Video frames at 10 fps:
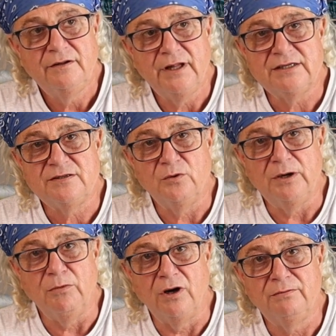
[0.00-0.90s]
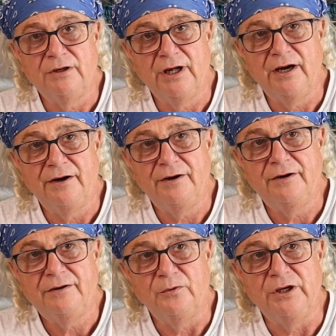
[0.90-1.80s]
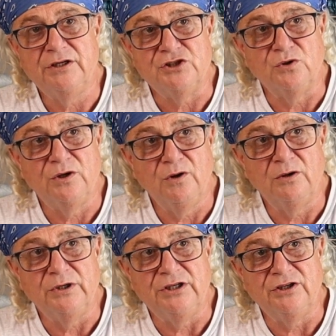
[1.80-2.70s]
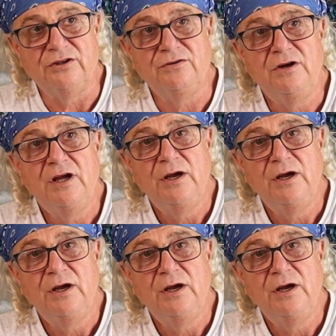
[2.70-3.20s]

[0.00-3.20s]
that's the way Barbara and I are. We enjoy what we do.